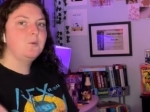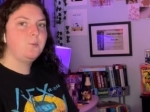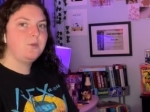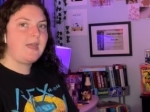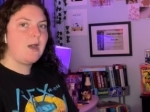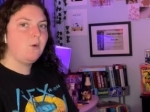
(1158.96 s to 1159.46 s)

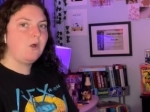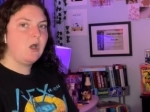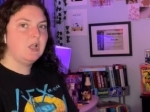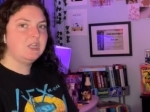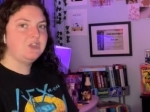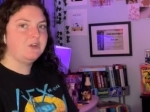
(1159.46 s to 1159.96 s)
with
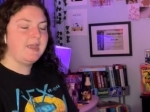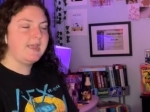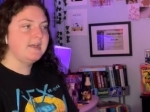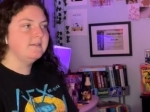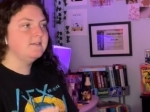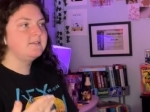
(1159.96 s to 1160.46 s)
alcohol in your
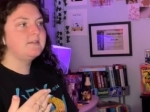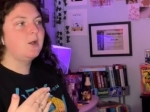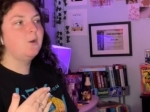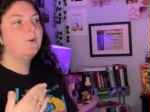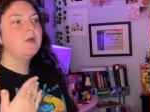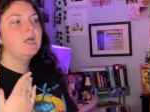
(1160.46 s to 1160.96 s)
hand.
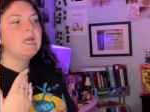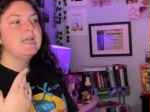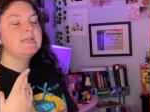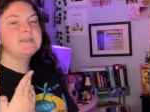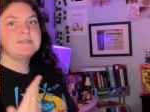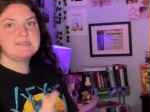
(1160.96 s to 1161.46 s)
So
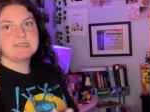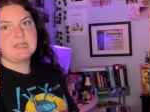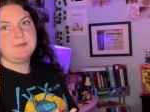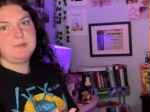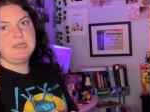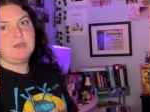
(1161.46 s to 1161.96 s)
is this going
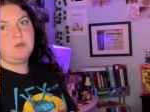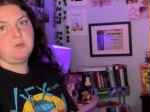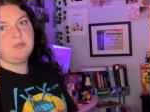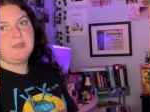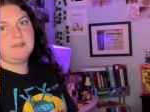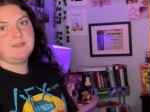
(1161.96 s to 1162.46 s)
to be a new
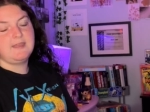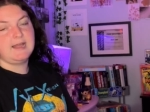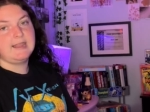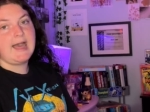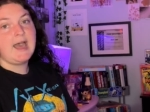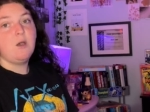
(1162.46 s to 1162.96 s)
thing that they
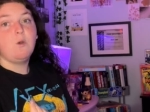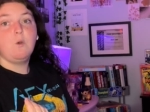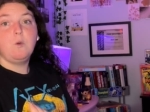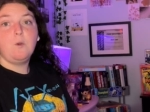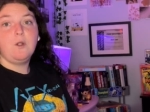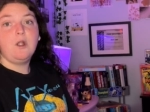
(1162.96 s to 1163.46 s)
allow
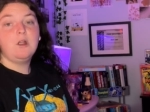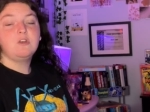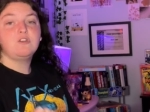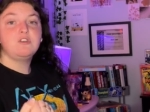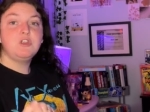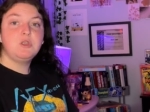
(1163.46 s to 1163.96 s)
or
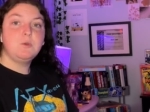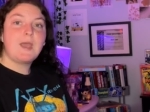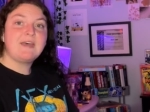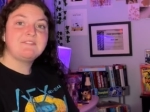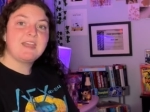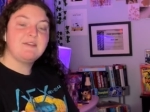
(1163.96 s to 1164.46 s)
do you
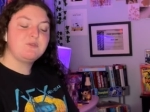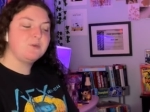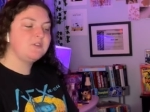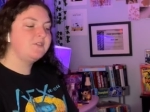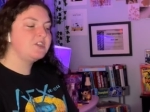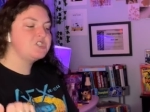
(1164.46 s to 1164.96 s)
have to have a
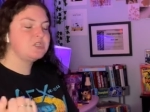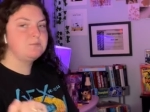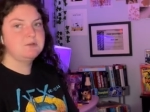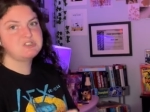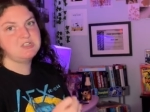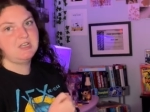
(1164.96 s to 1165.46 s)
reservation
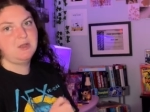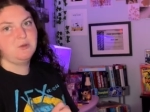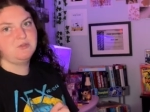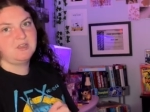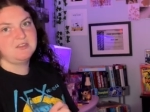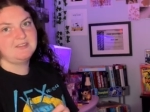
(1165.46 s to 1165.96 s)
much like
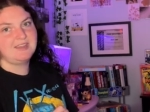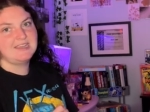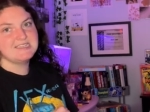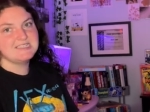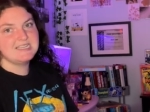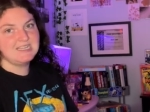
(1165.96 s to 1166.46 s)
Oga's
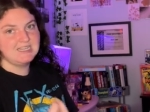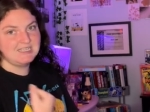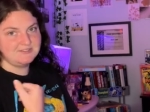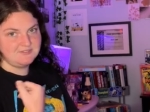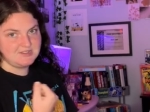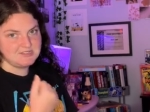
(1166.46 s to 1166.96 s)

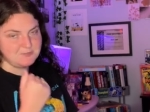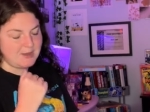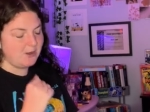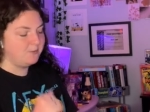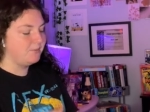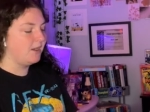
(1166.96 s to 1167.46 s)
Cantina for this
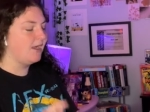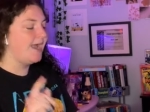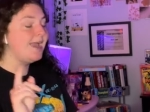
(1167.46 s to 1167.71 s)
pirate bar?